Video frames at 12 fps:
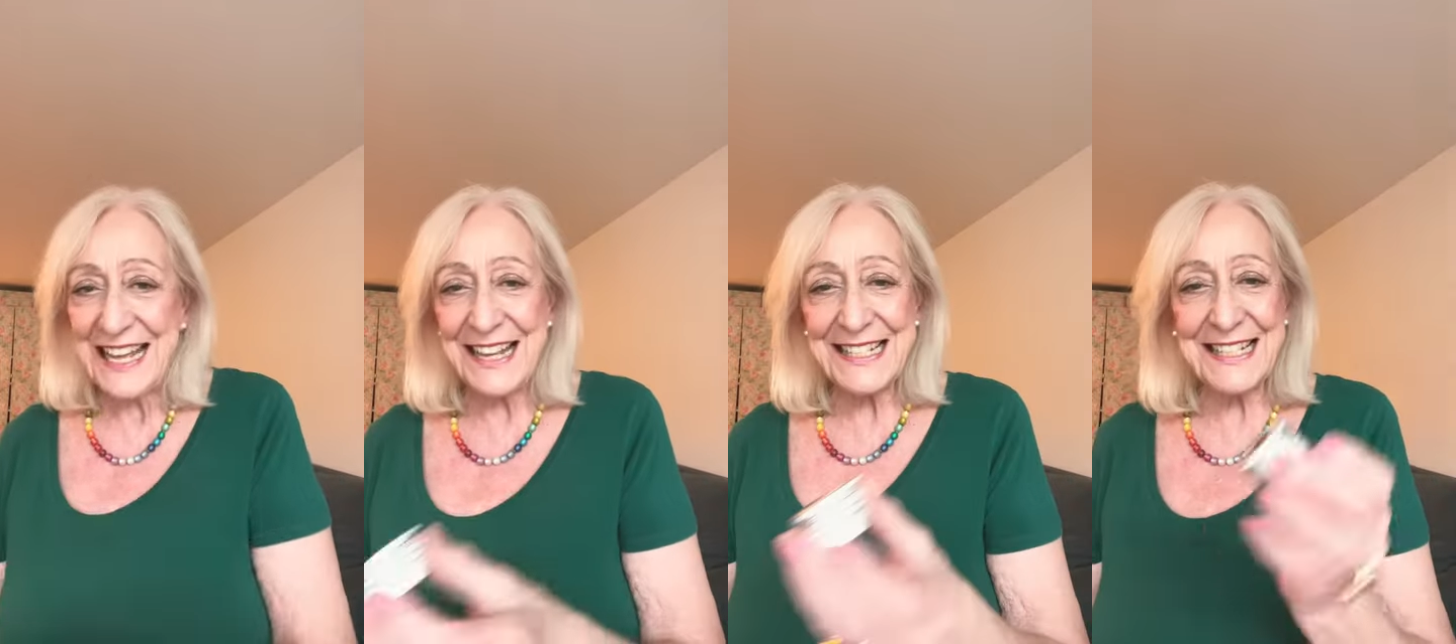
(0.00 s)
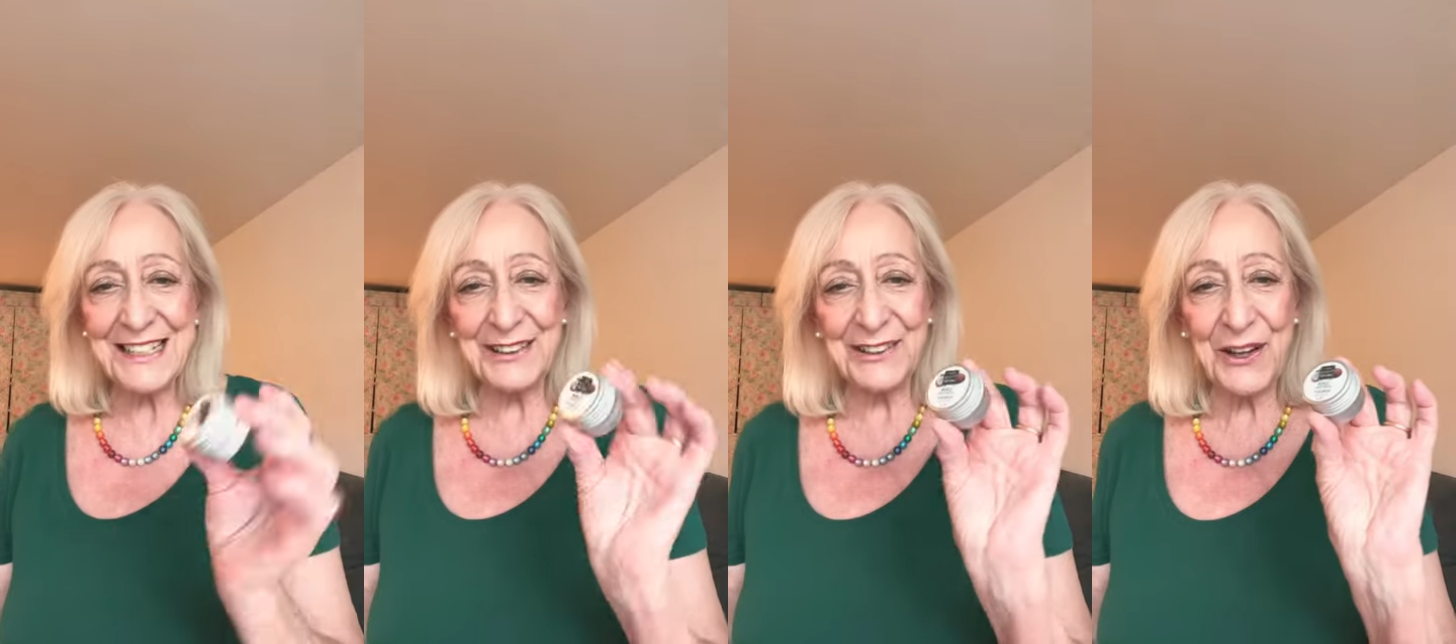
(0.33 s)
This is a
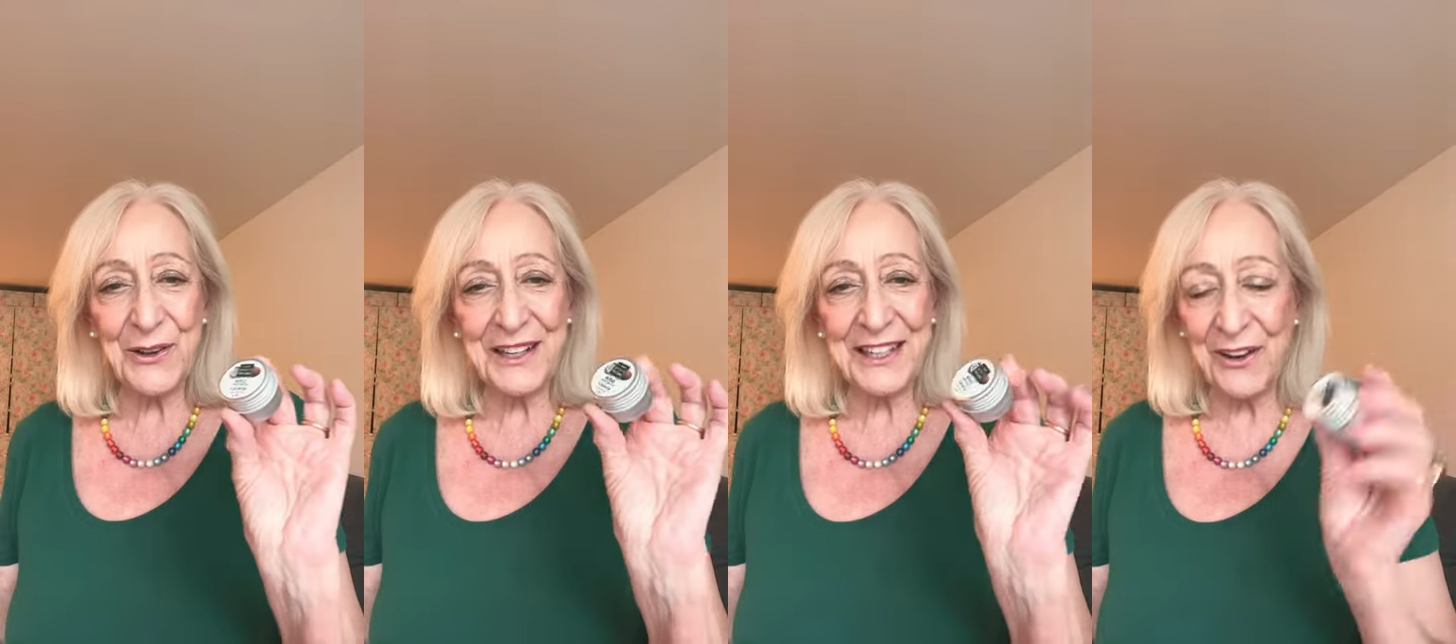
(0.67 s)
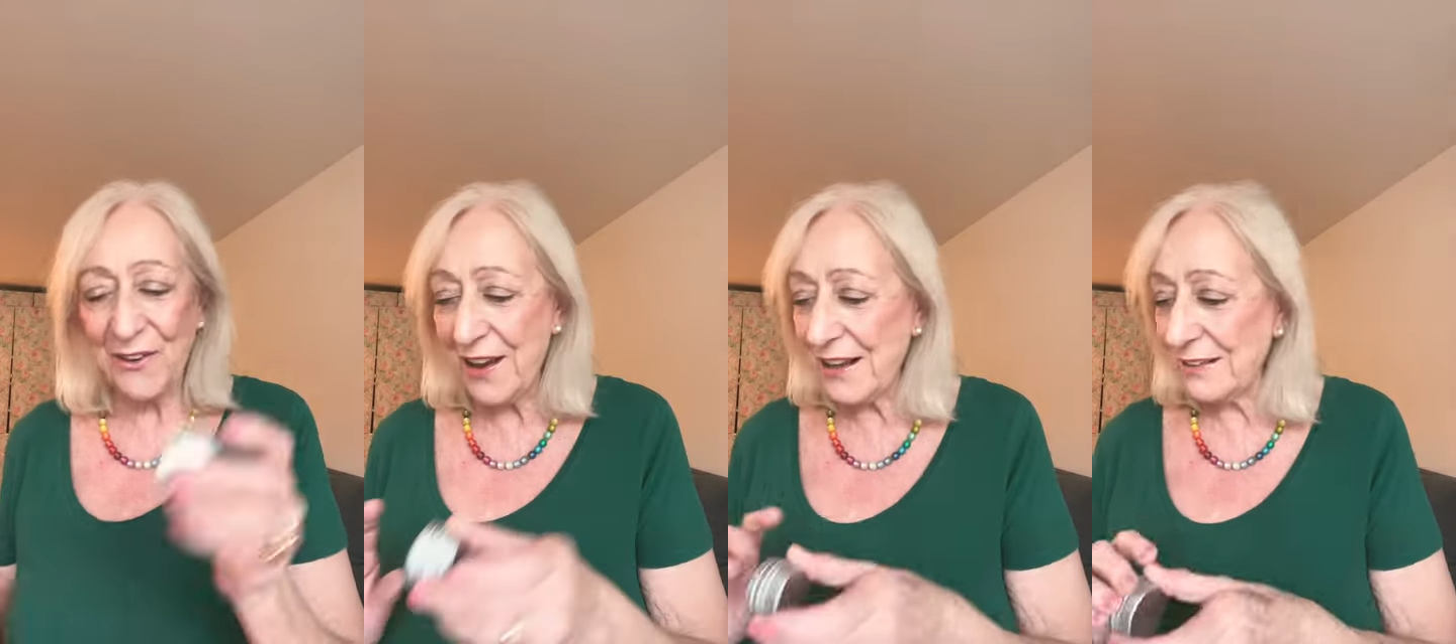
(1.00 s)
little
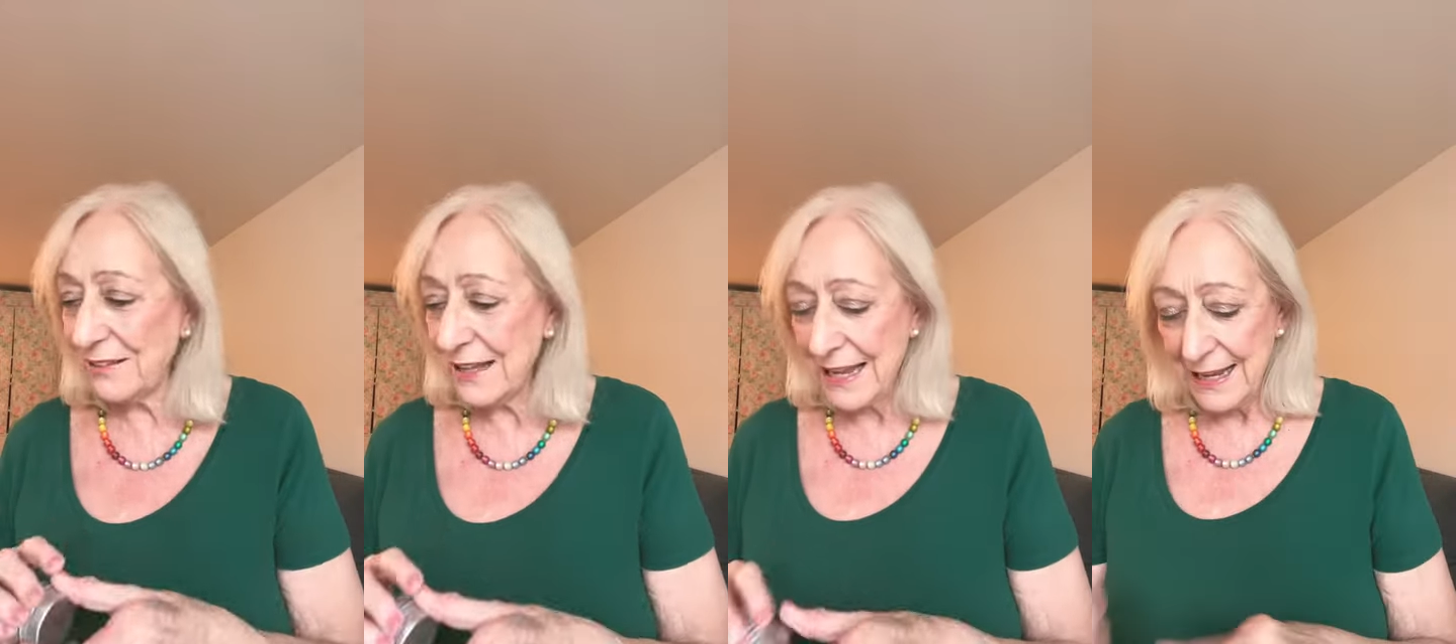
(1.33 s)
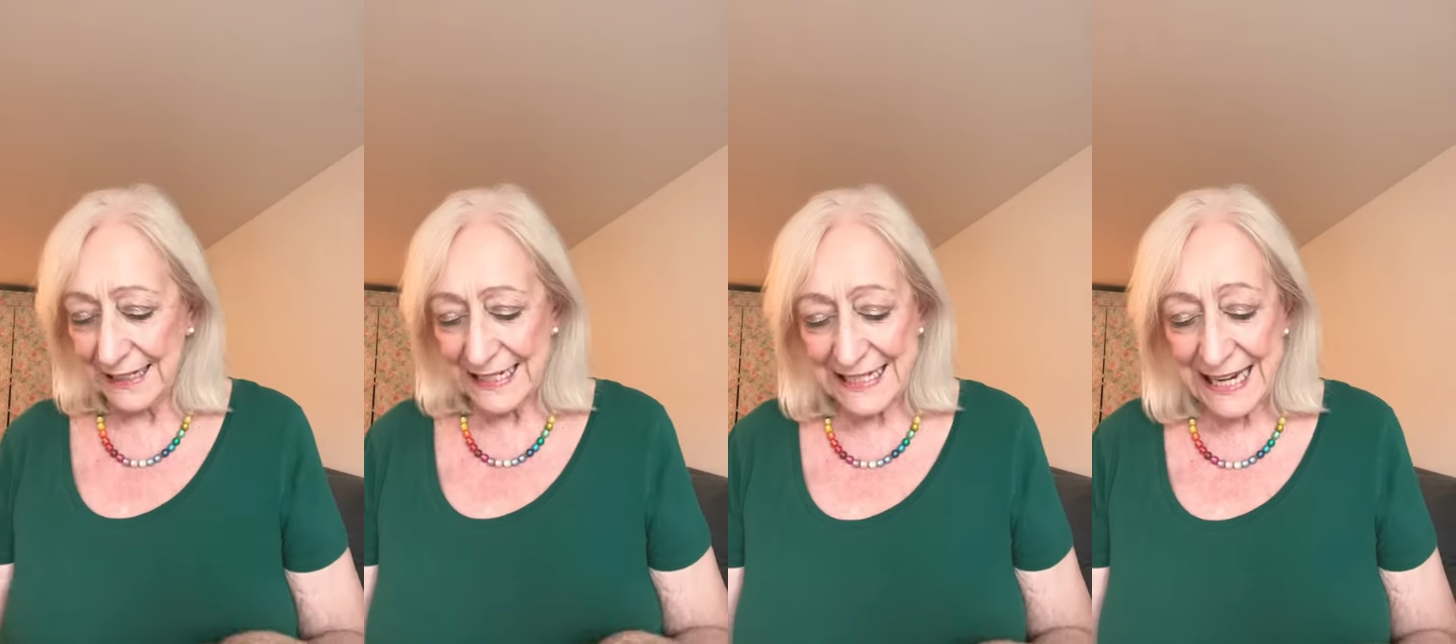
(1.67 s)
coconut oil
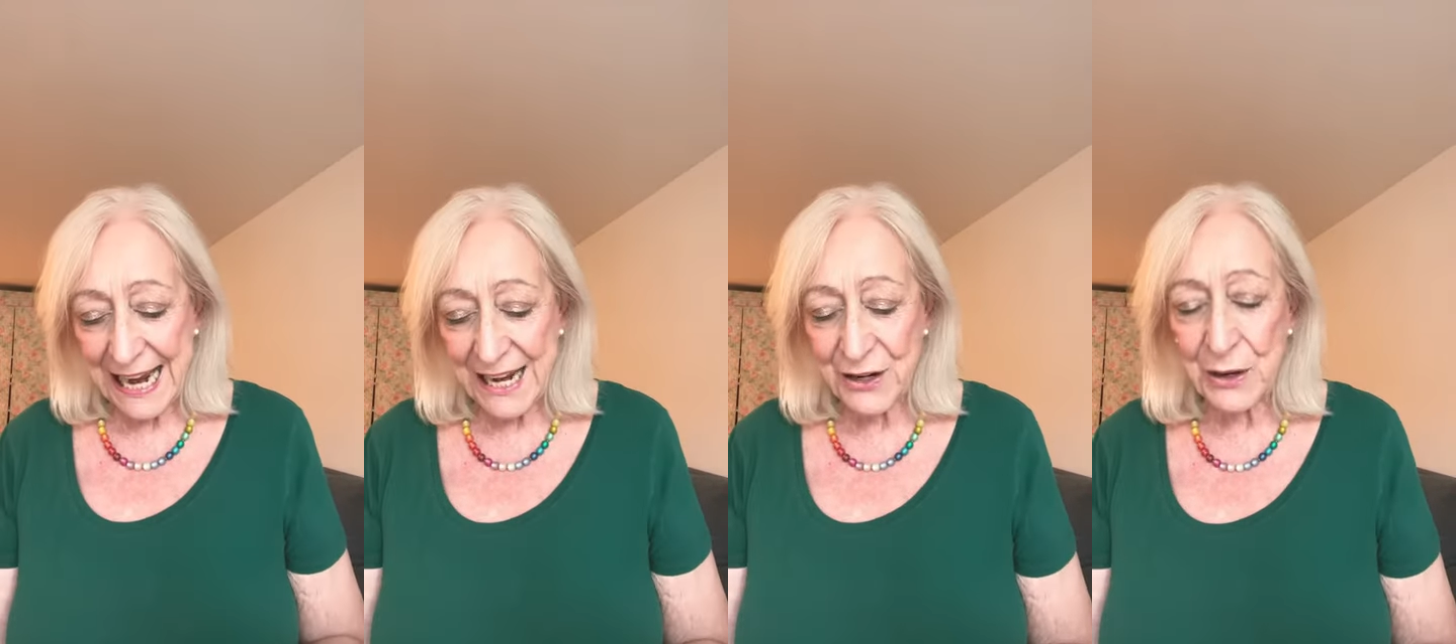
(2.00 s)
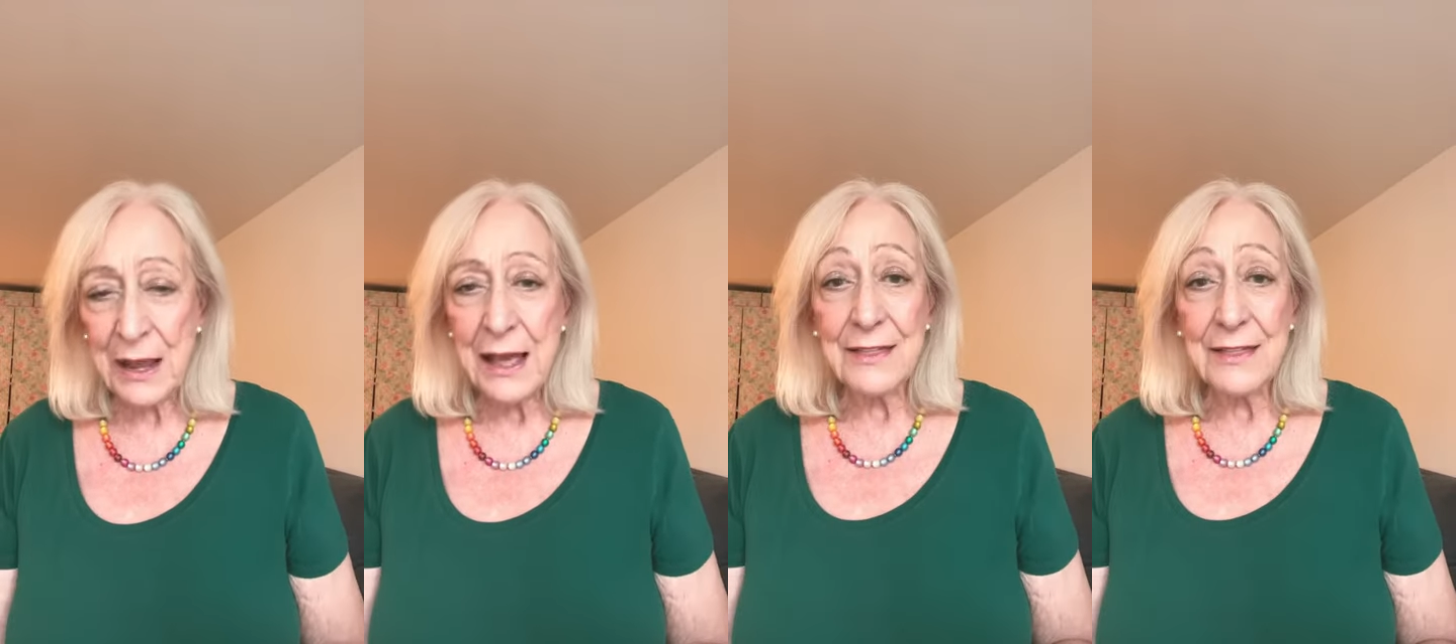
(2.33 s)
container.